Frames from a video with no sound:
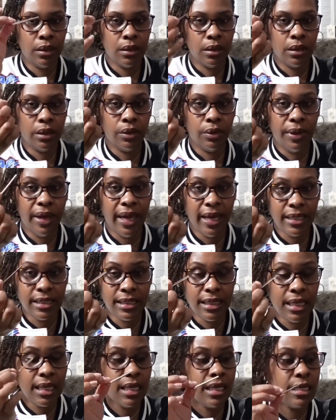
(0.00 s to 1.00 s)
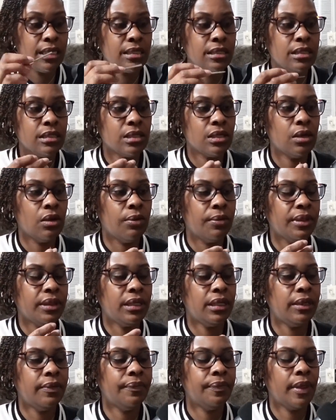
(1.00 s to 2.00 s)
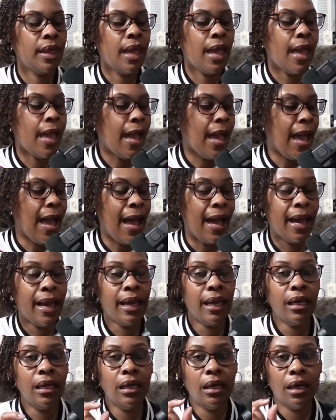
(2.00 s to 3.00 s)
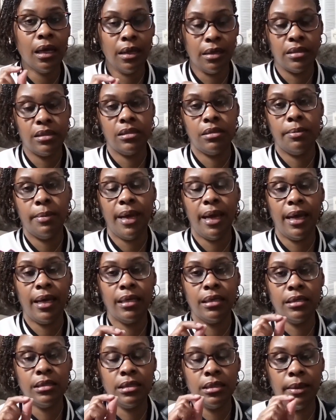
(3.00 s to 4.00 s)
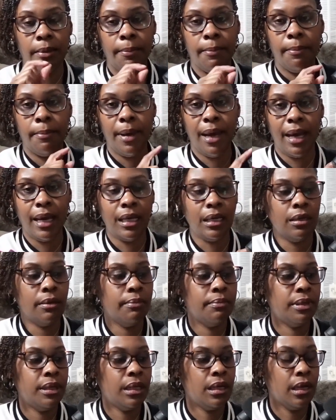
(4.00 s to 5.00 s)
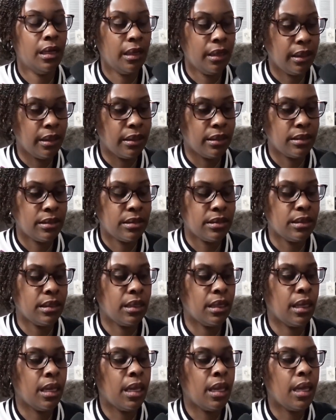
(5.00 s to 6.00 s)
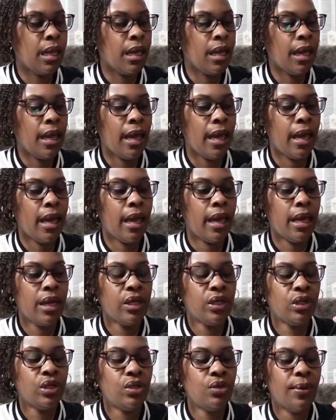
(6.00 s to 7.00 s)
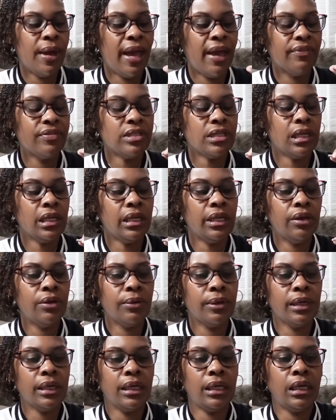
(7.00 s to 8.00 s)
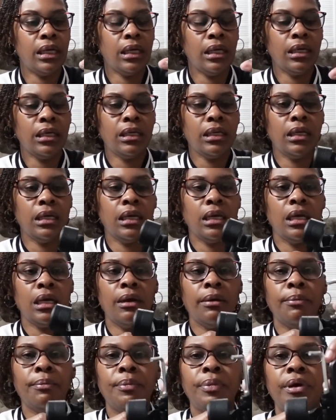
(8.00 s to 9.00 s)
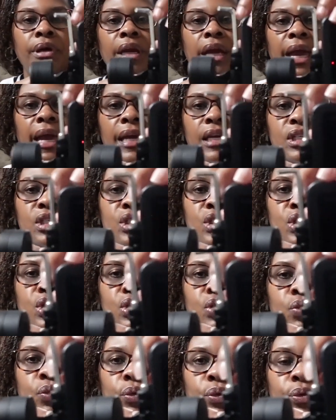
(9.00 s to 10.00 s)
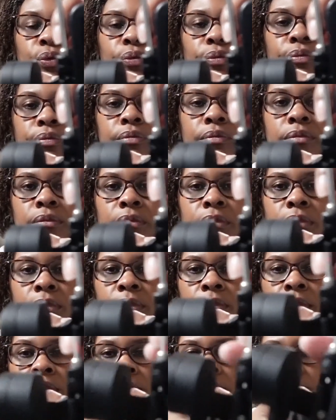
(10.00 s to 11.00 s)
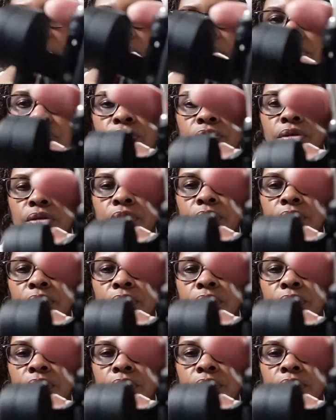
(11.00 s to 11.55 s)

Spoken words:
little hex keys to go with it. I customize mine because you have to literally put a screw. Make sure you